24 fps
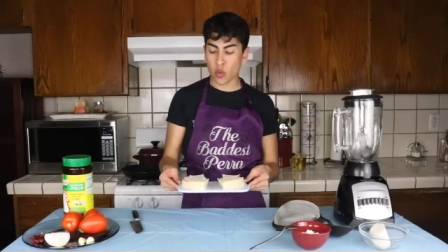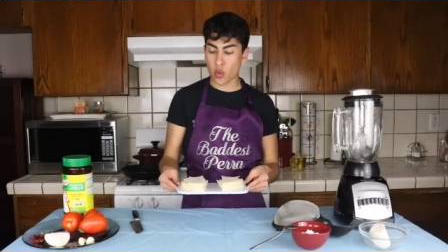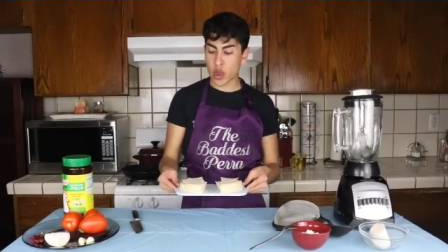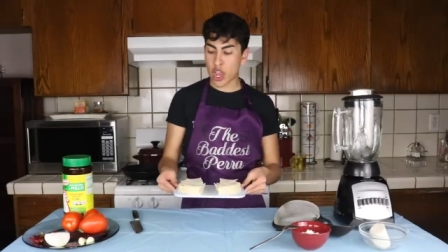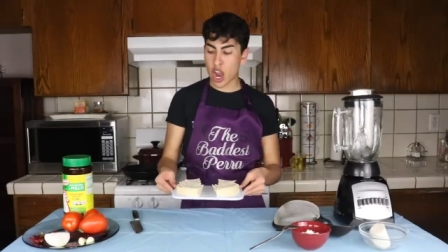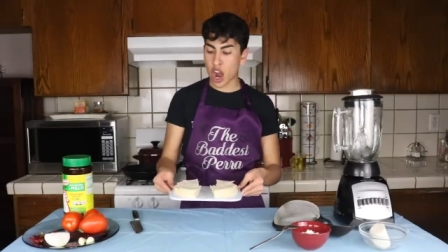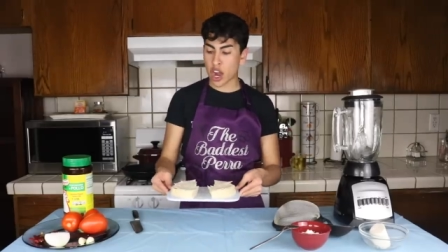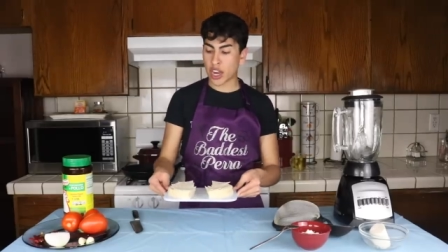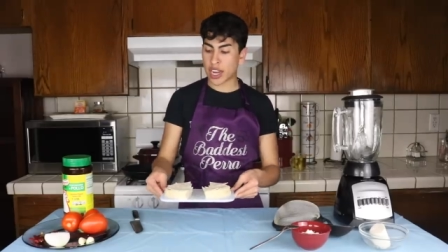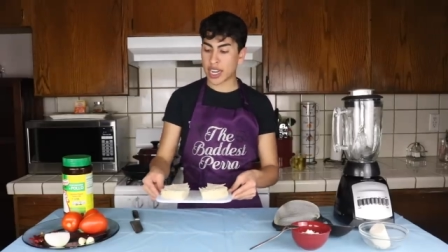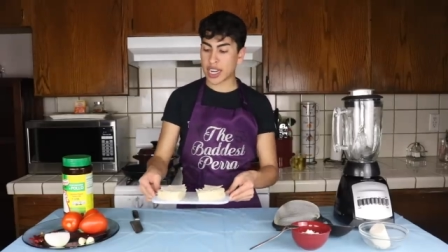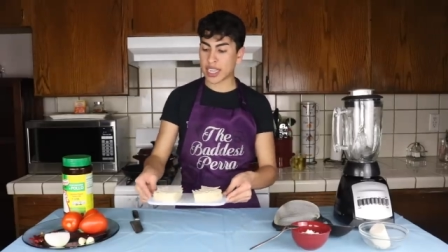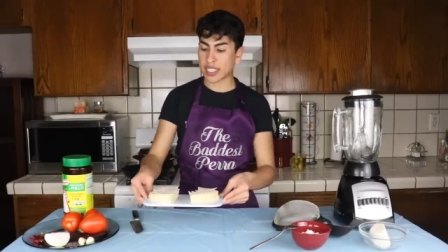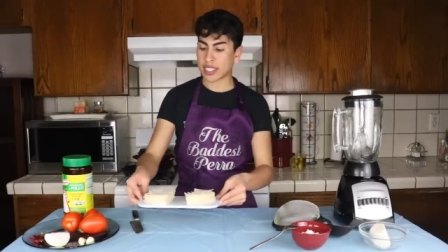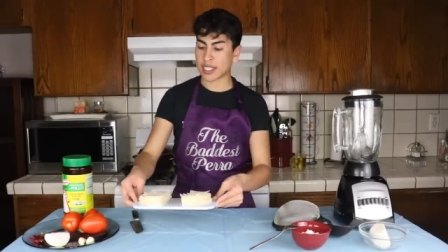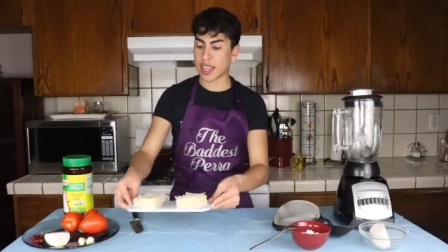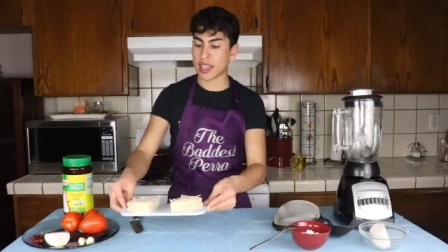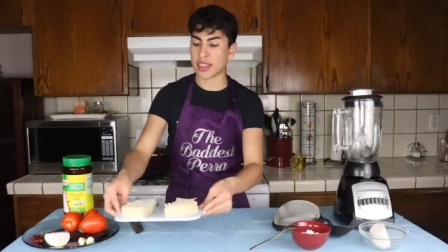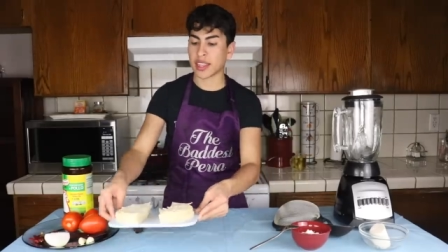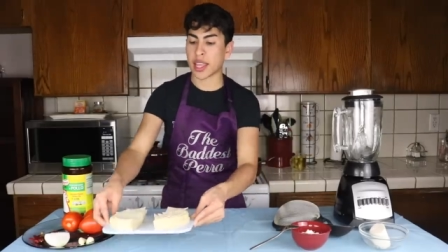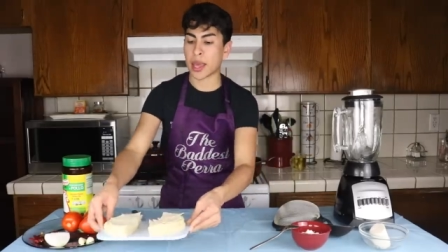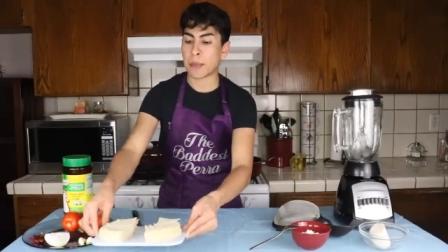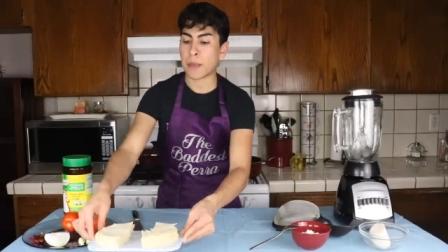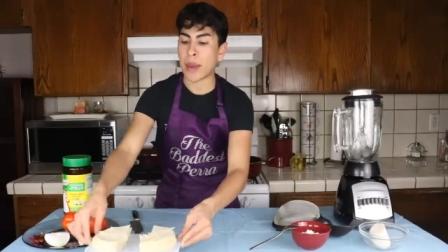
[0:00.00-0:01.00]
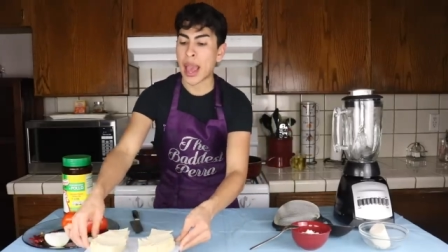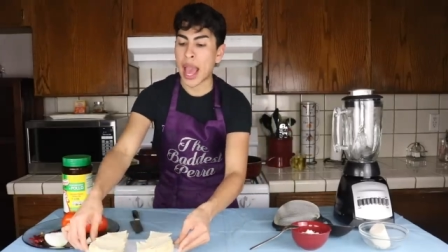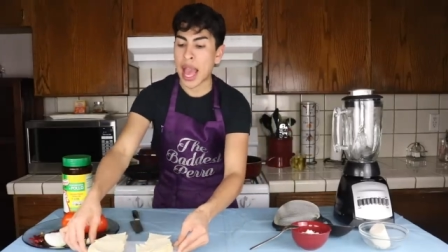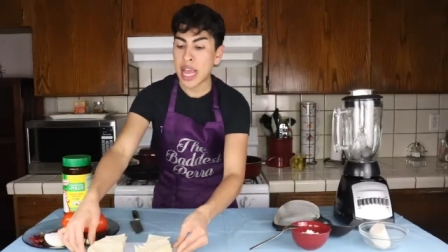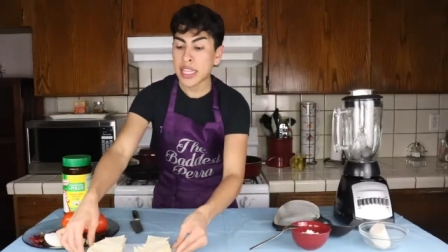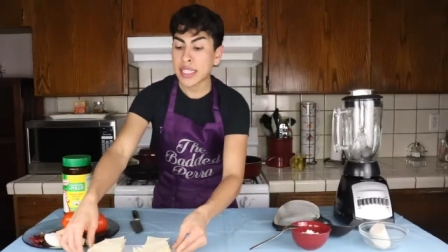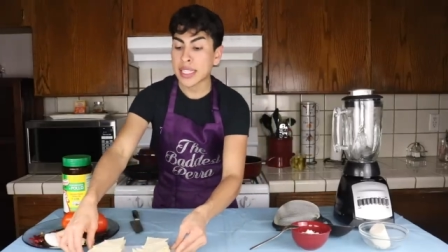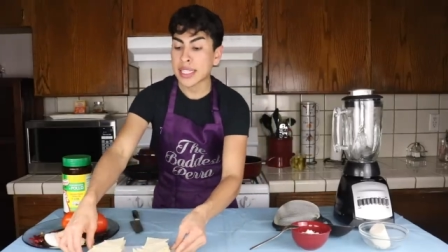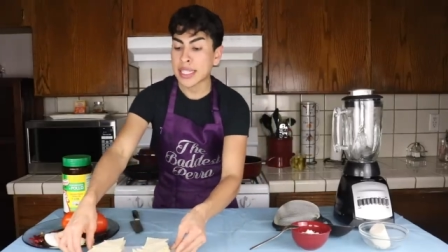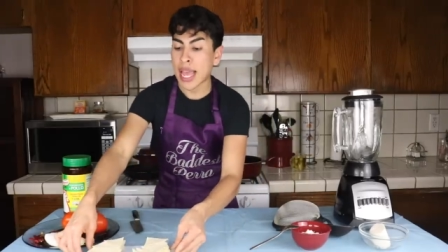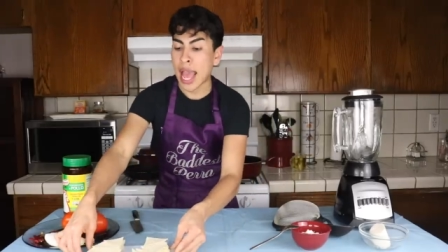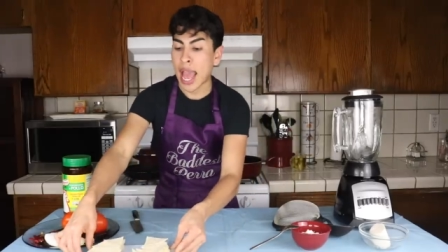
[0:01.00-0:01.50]
we are gonna set them
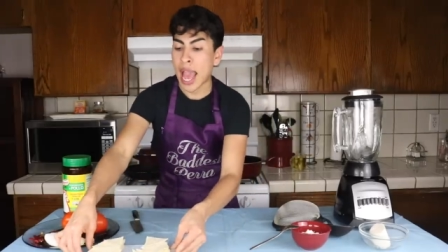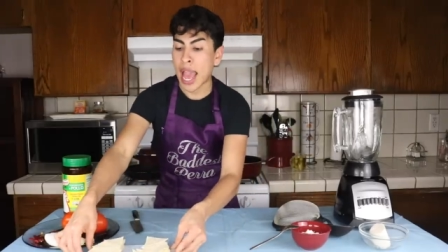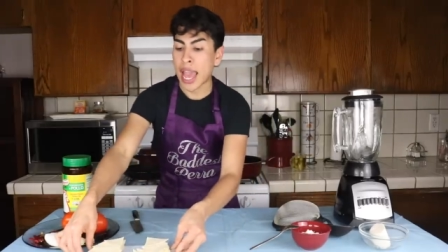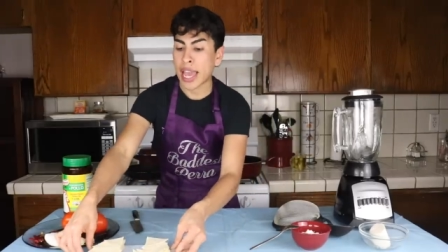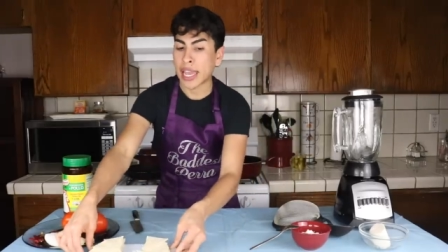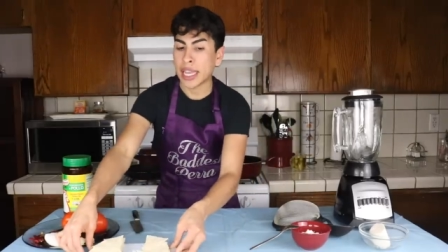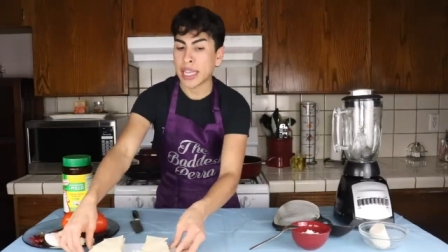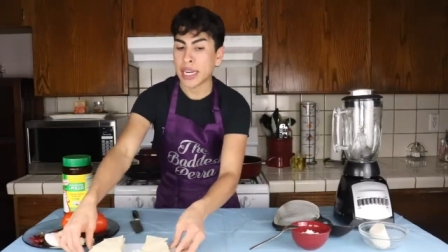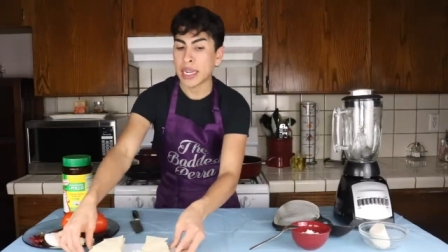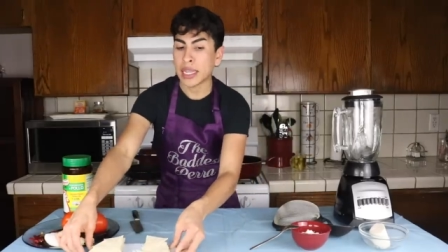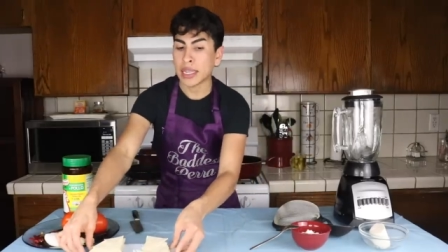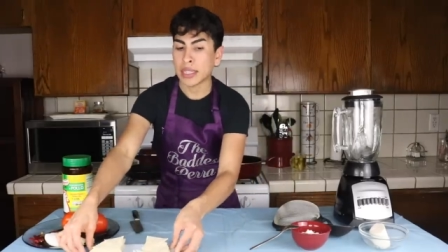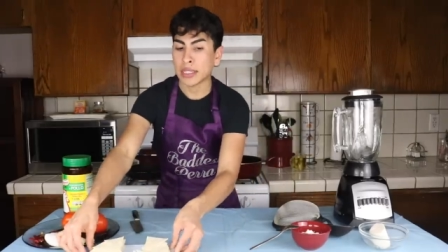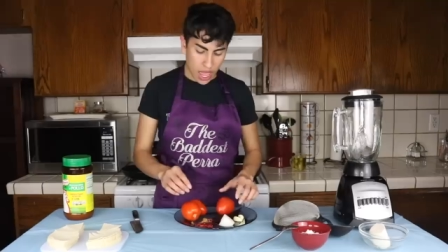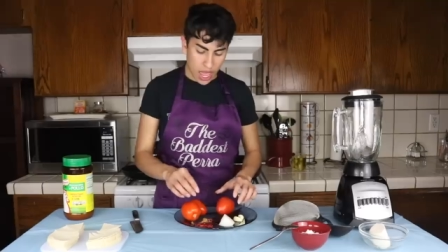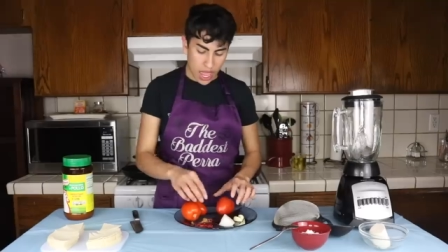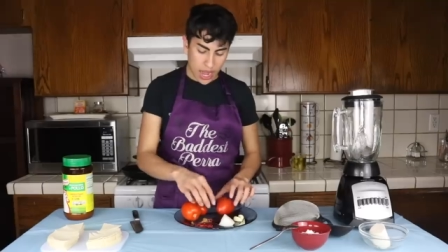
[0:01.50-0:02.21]
aside.